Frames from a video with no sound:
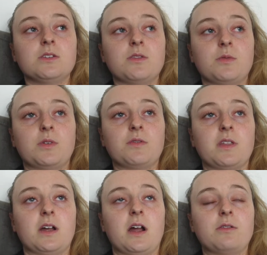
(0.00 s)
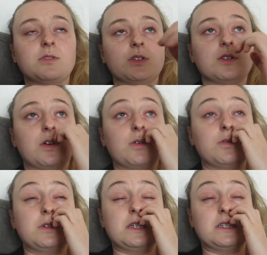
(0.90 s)
So I went over there. I was
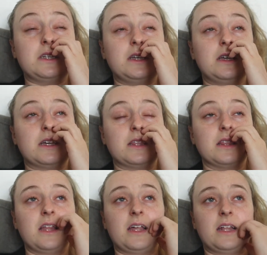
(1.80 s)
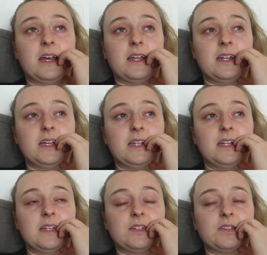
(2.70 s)
so dizzy and lightheaded
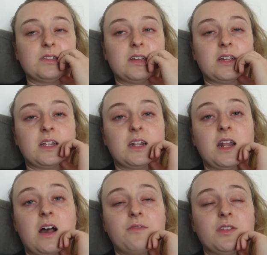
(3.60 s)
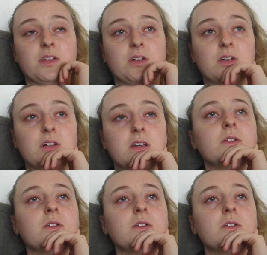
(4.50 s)
and just like not feeling good.